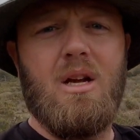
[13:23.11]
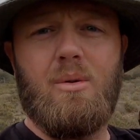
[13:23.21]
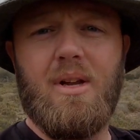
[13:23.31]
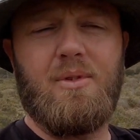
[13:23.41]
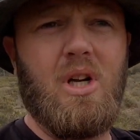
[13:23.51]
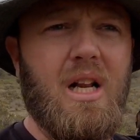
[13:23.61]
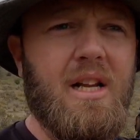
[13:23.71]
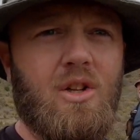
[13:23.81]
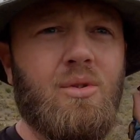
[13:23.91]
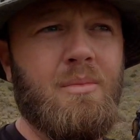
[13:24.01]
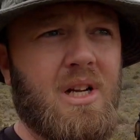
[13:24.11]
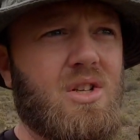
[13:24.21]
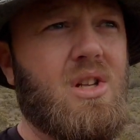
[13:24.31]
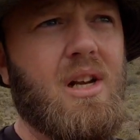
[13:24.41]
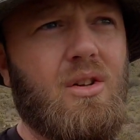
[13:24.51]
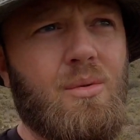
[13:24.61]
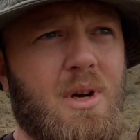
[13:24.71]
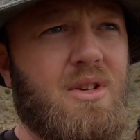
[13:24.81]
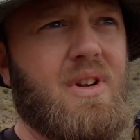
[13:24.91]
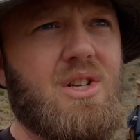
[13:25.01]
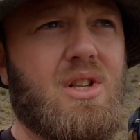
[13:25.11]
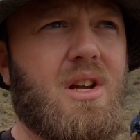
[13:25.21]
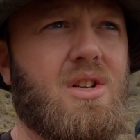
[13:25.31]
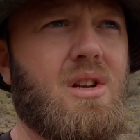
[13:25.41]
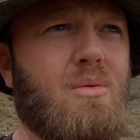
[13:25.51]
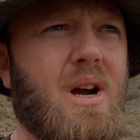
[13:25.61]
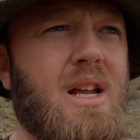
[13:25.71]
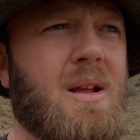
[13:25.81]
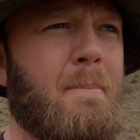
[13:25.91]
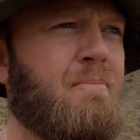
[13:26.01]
We have to clean too much, take too much vegetation away,